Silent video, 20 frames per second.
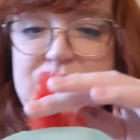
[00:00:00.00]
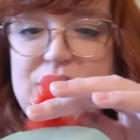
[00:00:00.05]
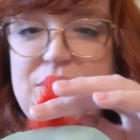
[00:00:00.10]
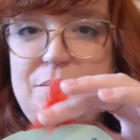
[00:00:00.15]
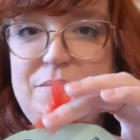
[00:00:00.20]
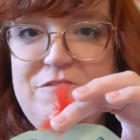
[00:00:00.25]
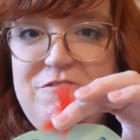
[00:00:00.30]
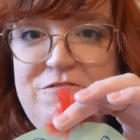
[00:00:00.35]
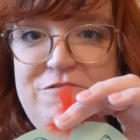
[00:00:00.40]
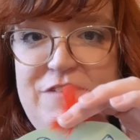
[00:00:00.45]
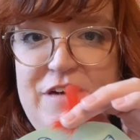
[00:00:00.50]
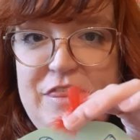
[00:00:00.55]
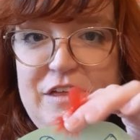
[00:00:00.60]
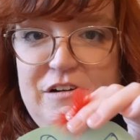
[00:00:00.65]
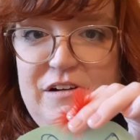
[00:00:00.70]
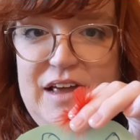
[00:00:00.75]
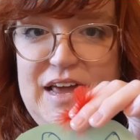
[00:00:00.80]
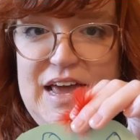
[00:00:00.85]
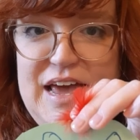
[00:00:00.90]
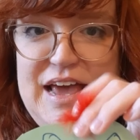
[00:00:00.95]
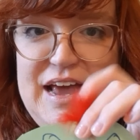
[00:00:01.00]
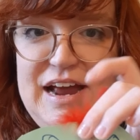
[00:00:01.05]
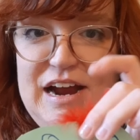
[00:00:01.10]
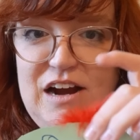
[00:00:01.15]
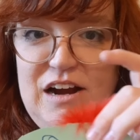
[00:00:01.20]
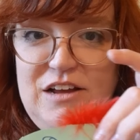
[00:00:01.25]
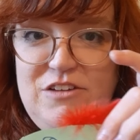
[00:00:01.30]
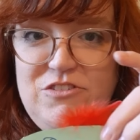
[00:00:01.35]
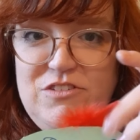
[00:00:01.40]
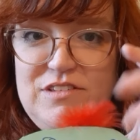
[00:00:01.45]
some feathery
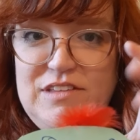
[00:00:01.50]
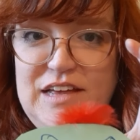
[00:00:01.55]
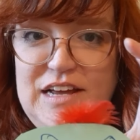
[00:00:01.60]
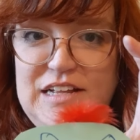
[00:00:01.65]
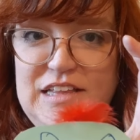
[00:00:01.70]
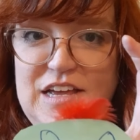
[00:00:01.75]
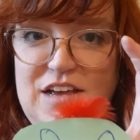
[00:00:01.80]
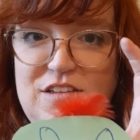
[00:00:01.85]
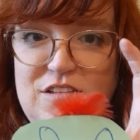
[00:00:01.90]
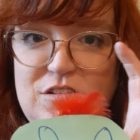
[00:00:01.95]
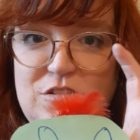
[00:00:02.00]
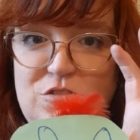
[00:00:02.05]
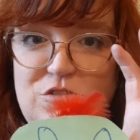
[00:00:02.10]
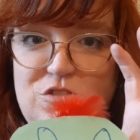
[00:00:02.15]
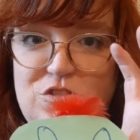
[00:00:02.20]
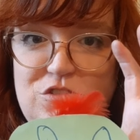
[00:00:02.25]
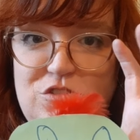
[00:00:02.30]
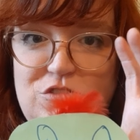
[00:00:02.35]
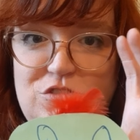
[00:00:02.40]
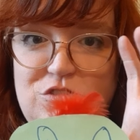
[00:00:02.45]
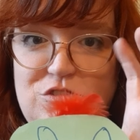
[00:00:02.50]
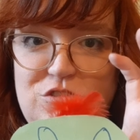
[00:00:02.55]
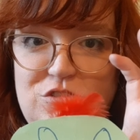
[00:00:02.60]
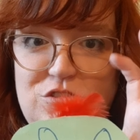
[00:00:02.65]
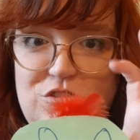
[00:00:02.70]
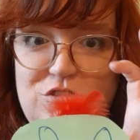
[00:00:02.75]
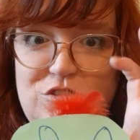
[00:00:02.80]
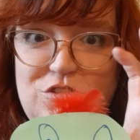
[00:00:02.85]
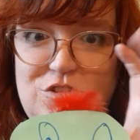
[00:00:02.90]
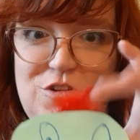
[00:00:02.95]
hair, just like this.
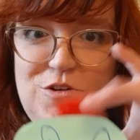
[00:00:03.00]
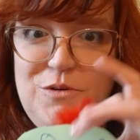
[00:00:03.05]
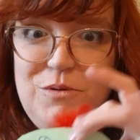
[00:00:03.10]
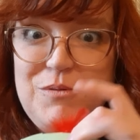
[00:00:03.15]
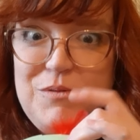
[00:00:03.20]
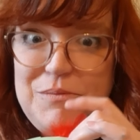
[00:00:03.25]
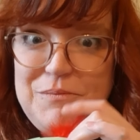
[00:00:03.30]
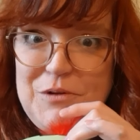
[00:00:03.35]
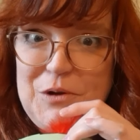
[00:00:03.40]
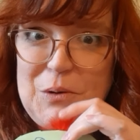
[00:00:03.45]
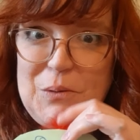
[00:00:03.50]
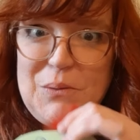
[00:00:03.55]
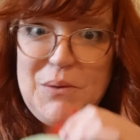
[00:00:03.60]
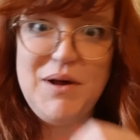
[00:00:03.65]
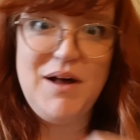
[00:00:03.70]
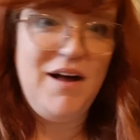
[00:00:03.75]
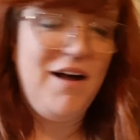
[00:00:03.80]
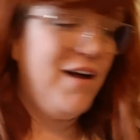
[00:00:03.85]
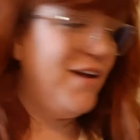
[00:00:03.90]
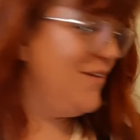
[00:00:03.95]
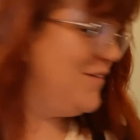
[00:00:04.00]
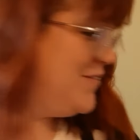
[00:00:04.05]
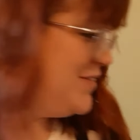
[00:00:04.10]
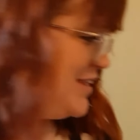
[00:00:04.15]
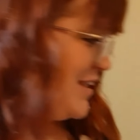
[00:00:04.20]
Cool.